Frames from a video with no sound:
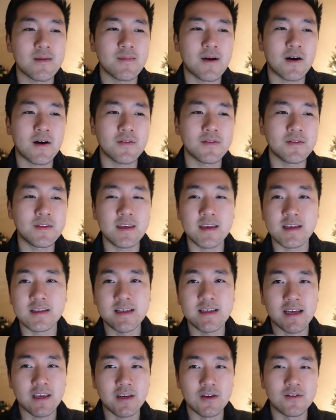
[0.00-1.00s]
about the
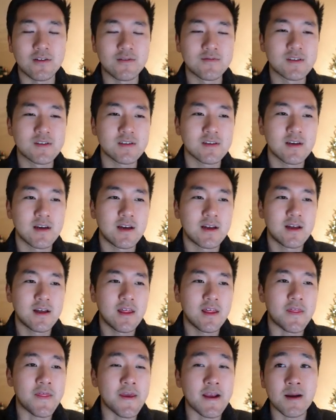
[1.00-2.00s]
executives.
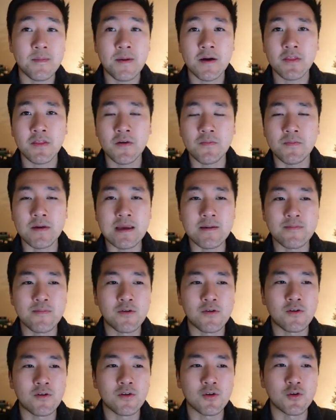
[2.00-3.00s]
Think about the
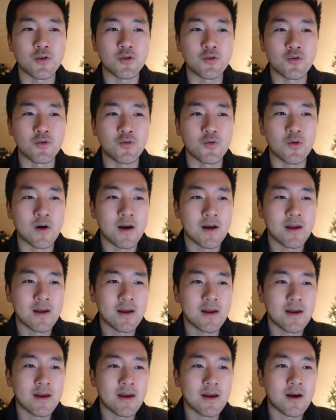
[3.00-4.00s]
people who
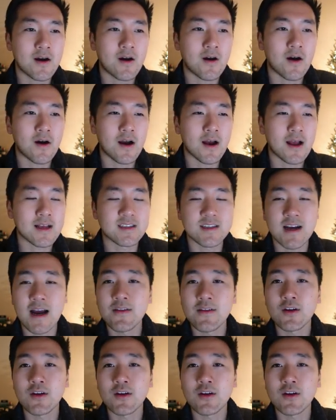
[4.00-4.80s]
sign